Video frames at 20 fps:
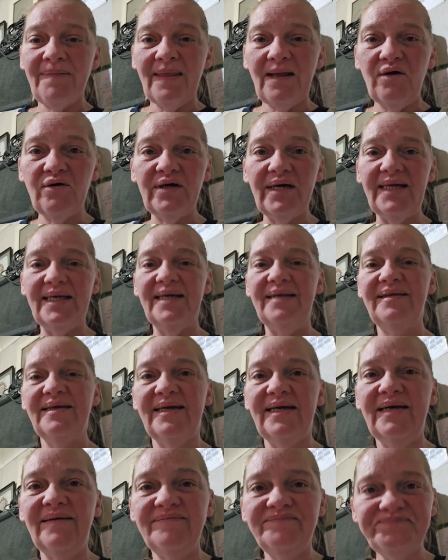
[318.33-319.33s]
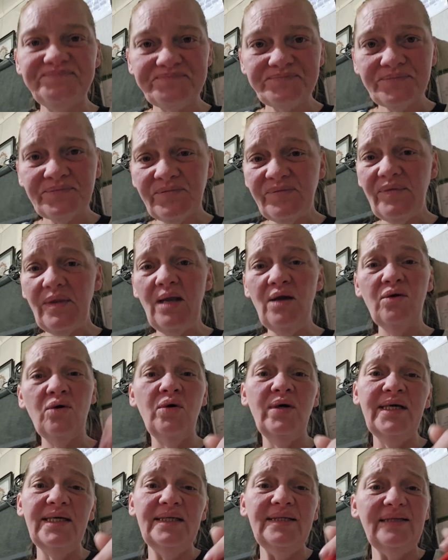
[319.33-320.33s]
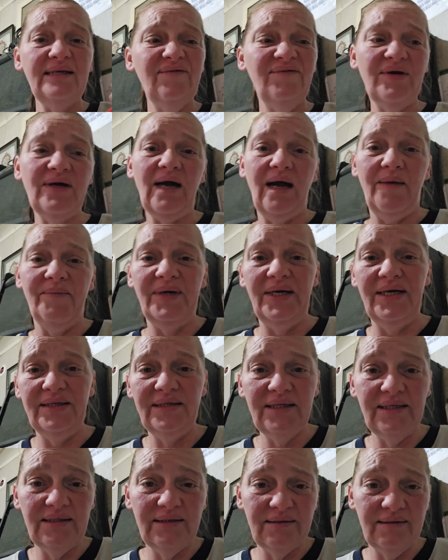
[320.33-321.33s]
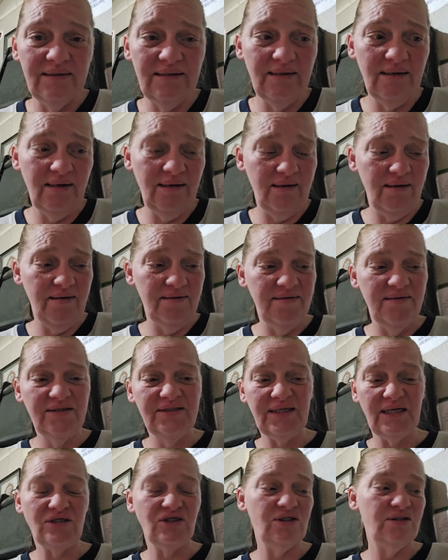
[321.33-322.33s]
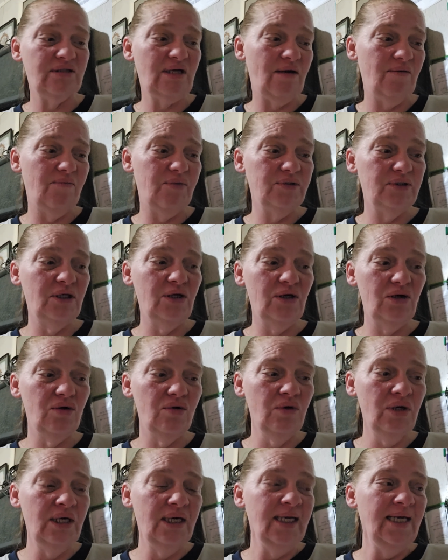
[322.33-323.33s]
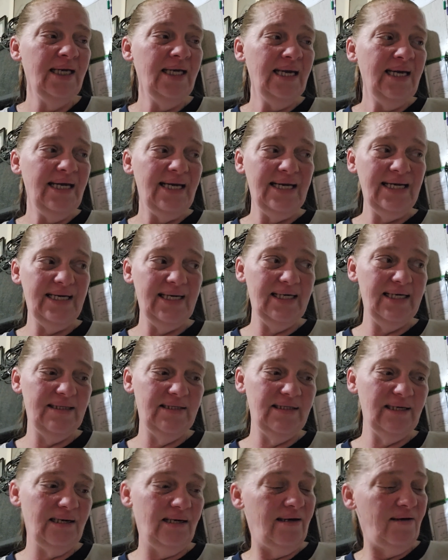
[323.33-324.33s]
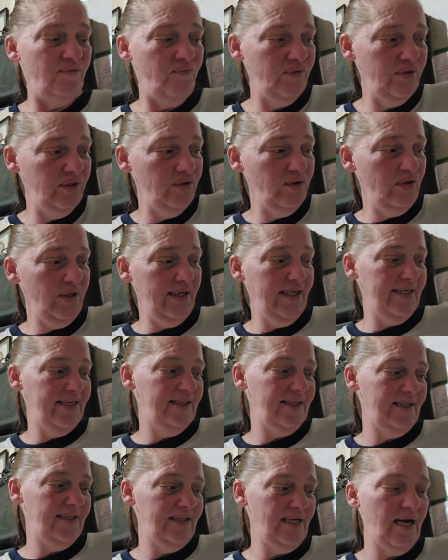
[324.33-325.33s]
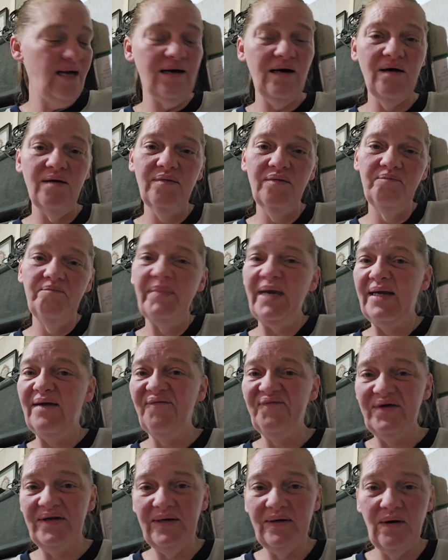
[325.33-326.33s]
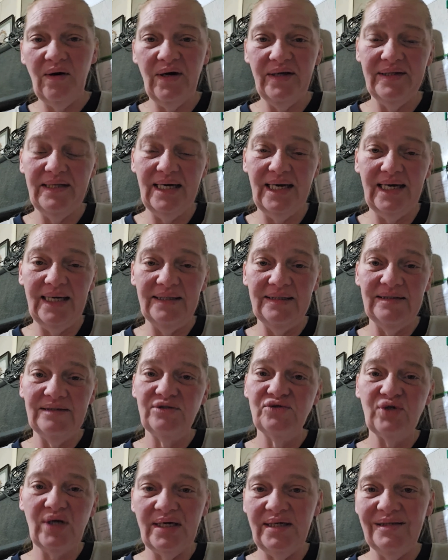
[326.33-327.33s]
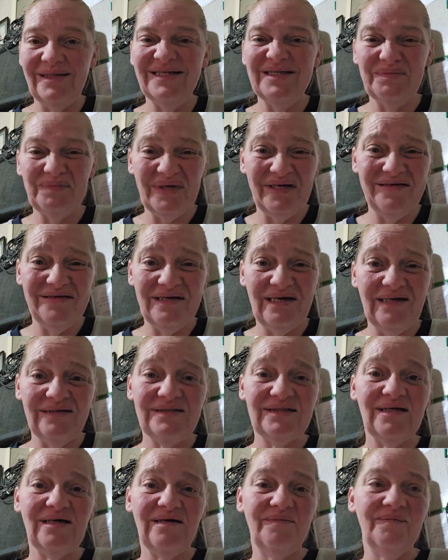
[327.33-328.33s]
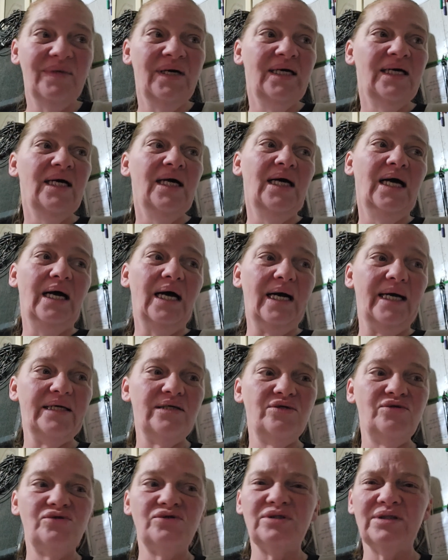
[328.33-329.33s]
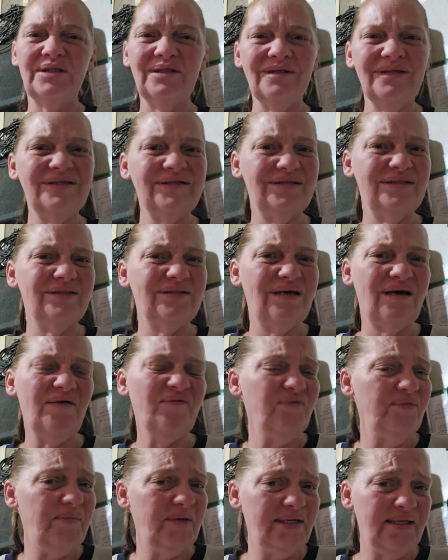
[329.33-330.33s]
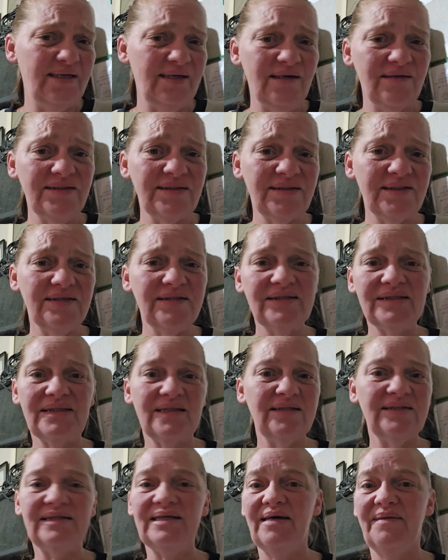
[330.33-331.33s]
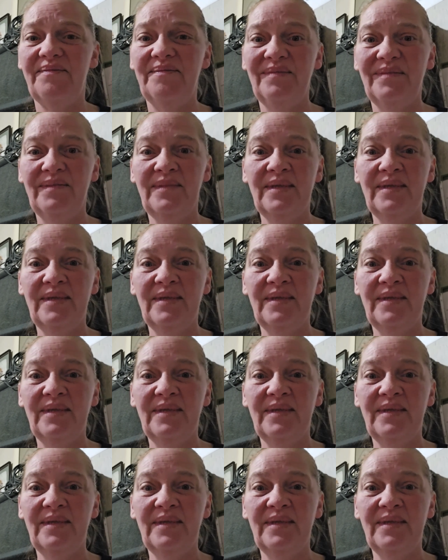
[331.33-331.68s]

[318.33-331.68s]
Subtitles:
or anything, go ahead and leave a comment in the section down below. And we'll go ahead and I'll make a video on that and try and explain that some. I usually listen to everybody else's because I'm